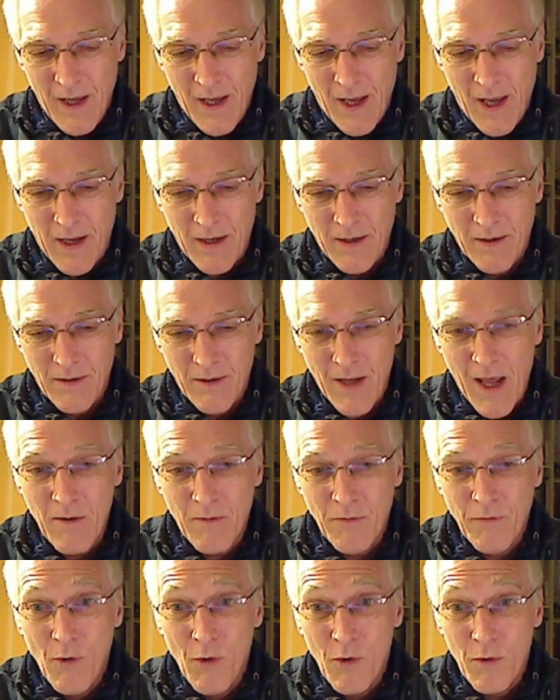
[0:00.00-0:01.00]
and
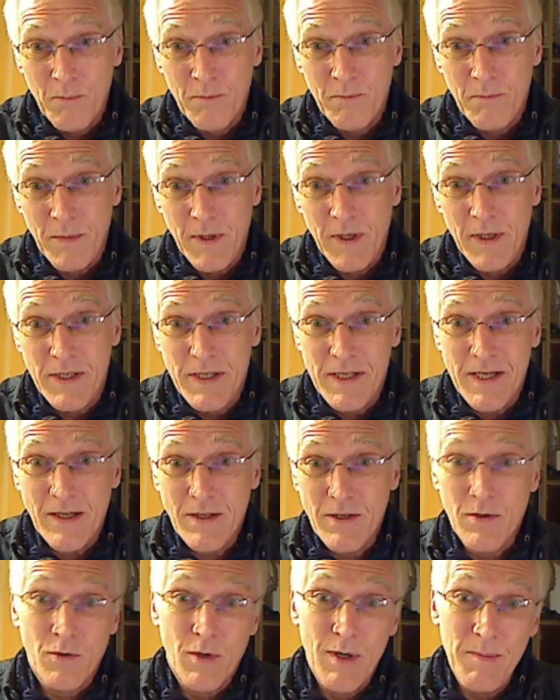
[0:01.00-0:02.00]
that forum is
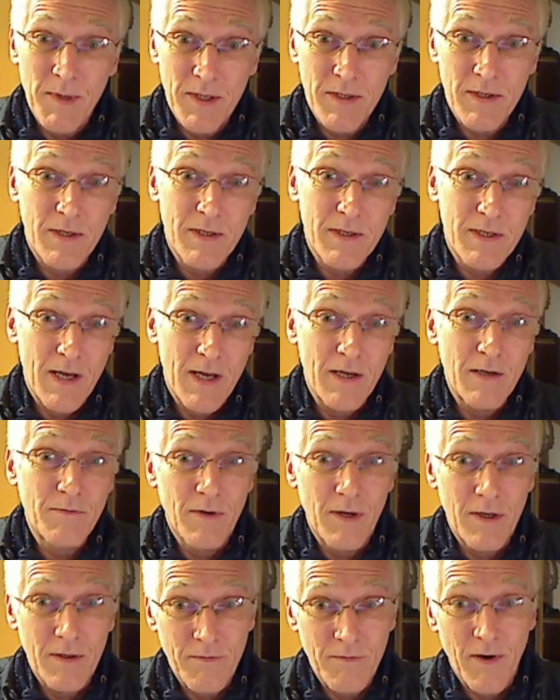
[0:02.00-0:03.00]
extremely
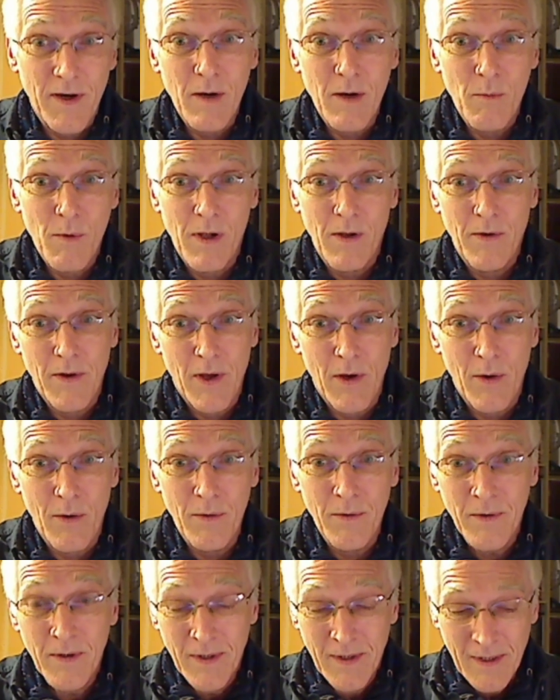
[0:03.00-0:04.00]
successful, it's very well
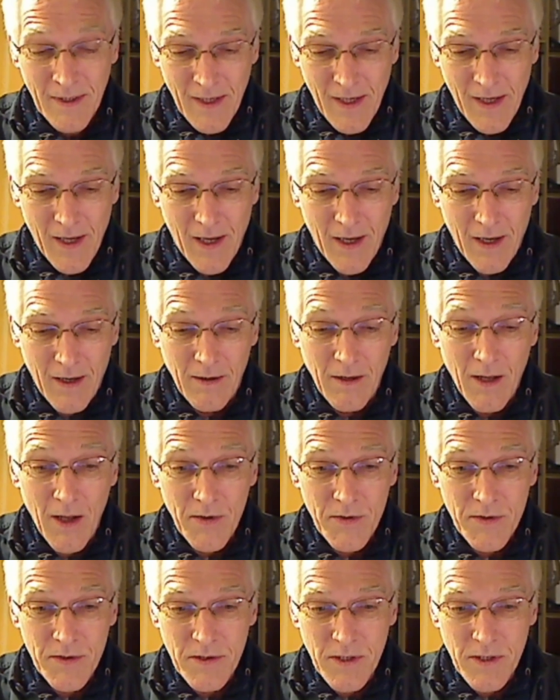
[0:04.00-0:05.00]
known. Uh,
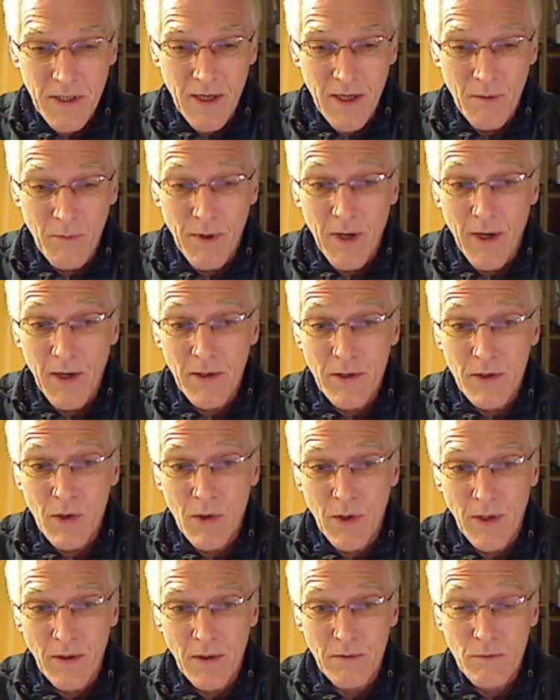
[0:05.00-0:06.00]
last year, when I
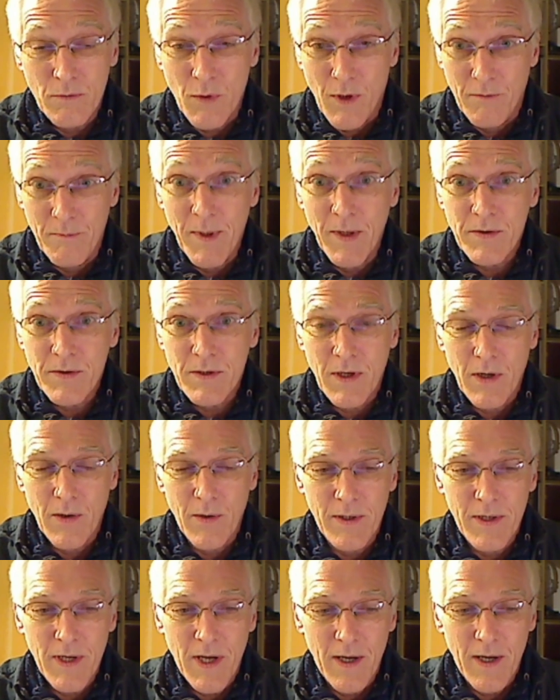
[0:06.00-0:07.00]
joined 12 months
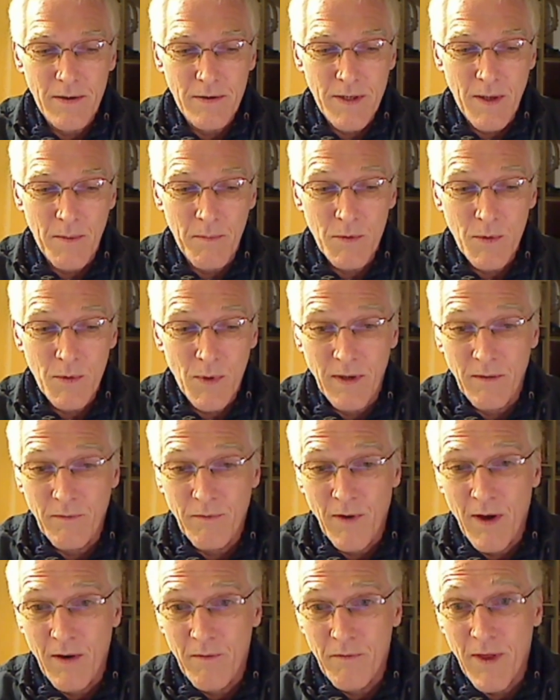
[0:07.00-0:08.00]
ago, it had some
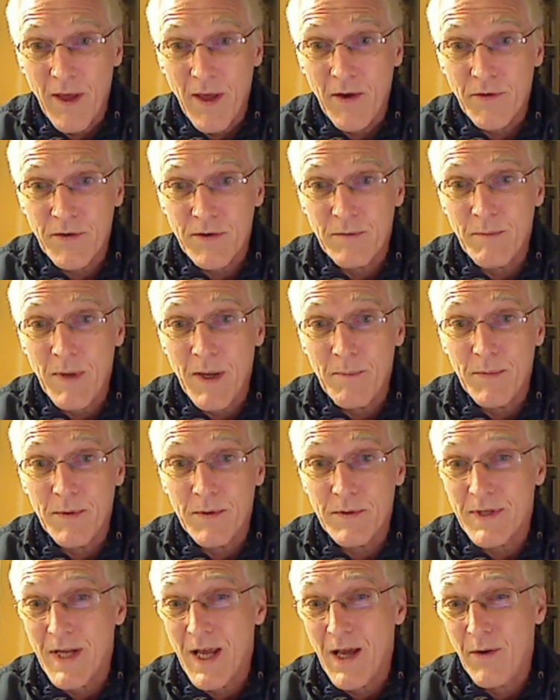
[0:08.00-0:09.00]
25,000
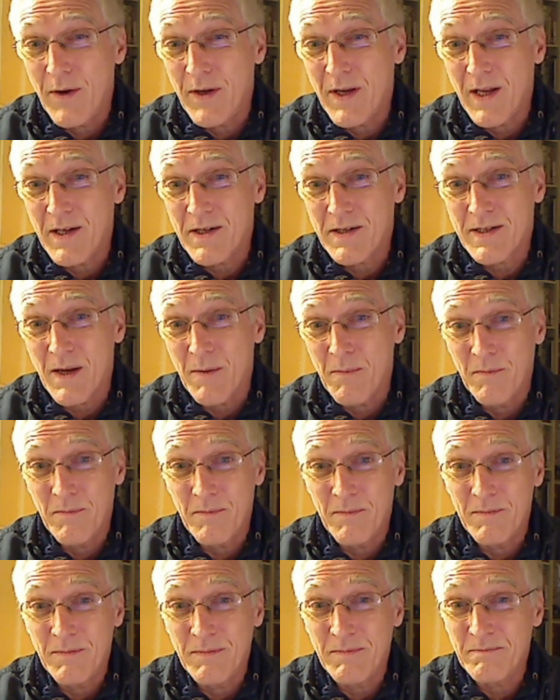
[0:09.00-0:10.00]
members. Now it has
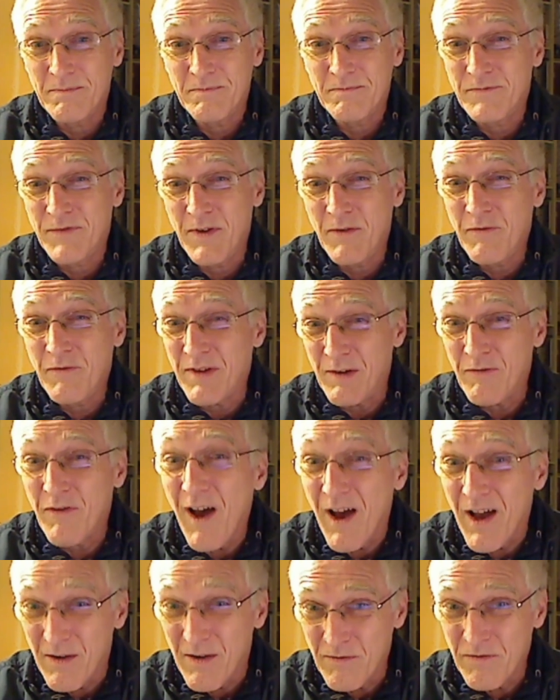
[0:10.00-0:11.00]
some
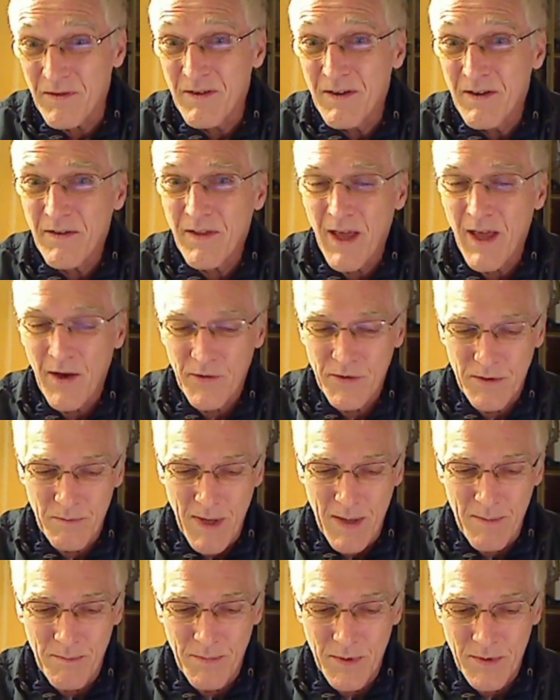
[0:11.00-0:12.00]
55,000
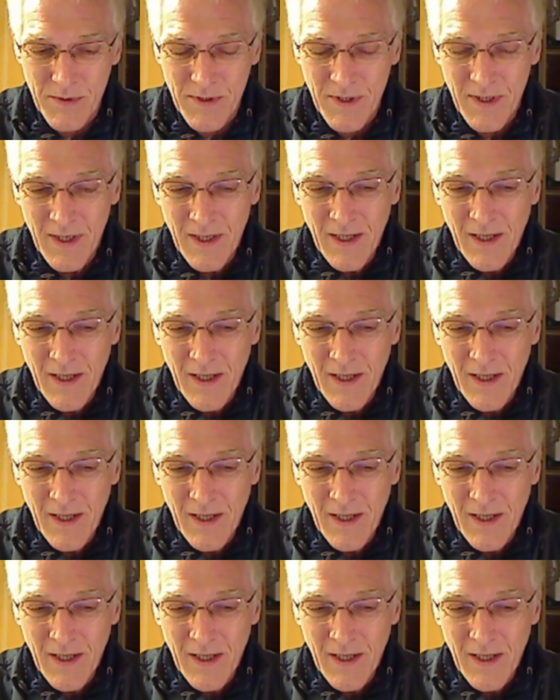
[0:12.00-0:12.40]
members.